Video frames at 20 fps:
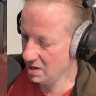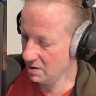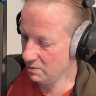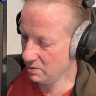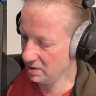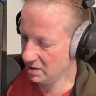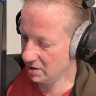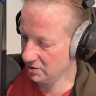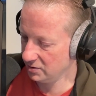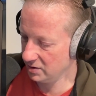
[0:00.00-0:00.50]
We
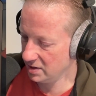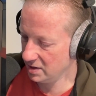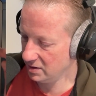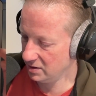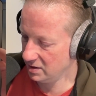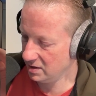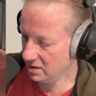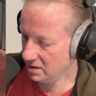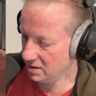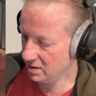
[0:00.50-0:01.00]
can actually hit
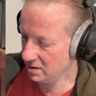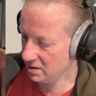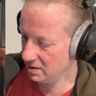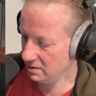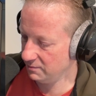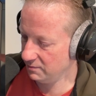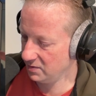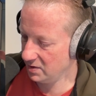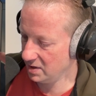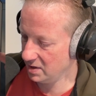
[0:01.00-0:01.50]
the
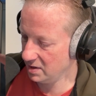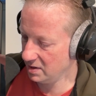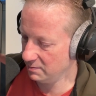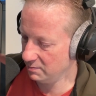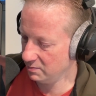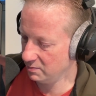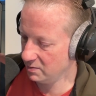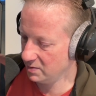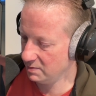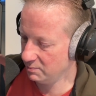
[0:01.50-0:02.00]

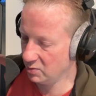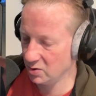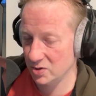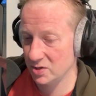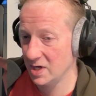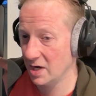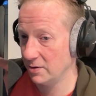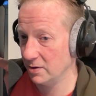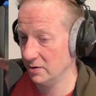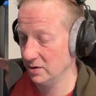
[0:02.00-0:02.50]
push
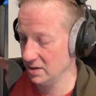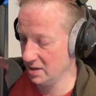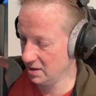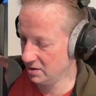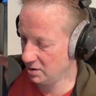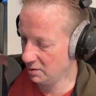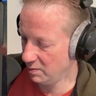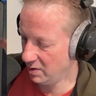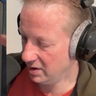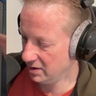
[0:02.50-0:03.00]
down on the
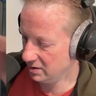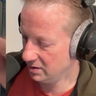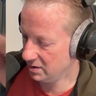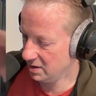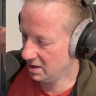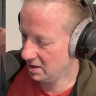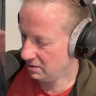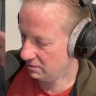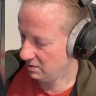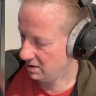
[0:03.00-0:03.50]
enter button
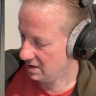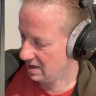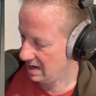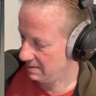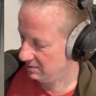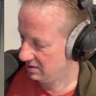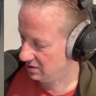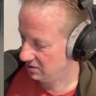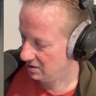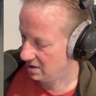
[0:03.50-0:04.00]
and rename
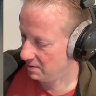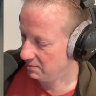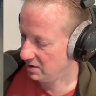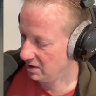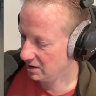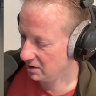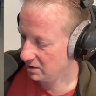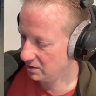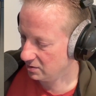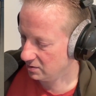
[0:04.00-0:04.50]
this. I'm not
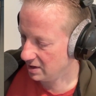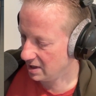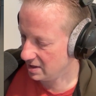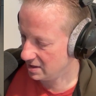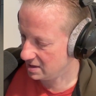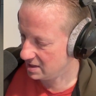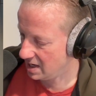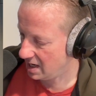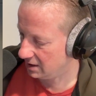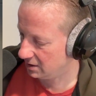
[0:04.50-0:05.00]
going to do that
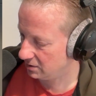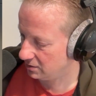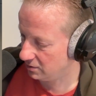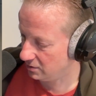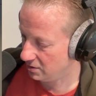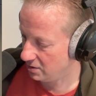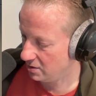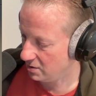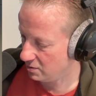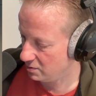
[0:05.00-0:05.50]
yet
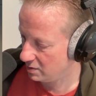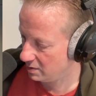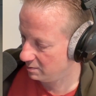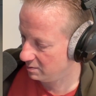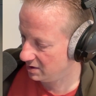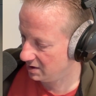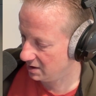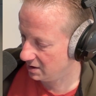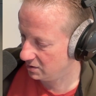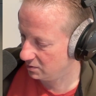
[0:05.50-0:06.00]
though,
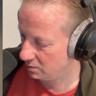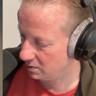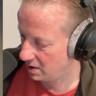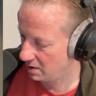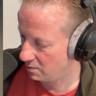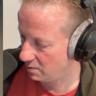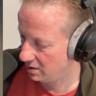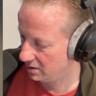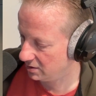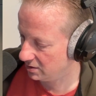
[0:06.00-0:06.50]
because what I
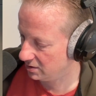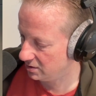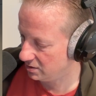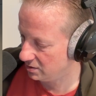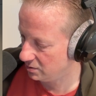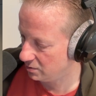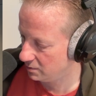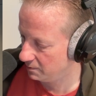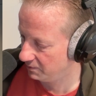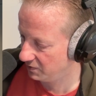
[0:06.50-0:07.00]
want to
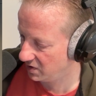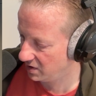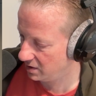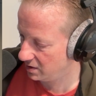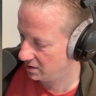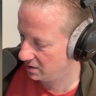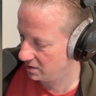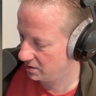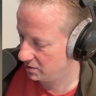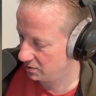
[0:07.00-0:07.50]
do
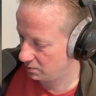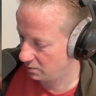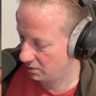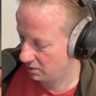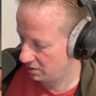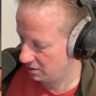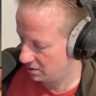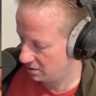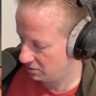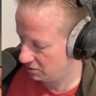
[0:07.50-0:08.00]
is we're going
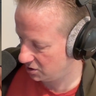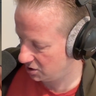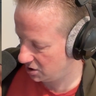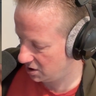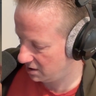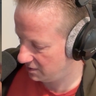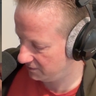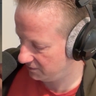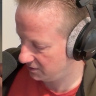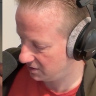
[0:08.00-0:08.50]
to go
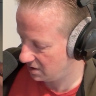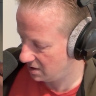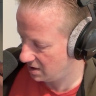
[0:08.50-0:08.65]
shift,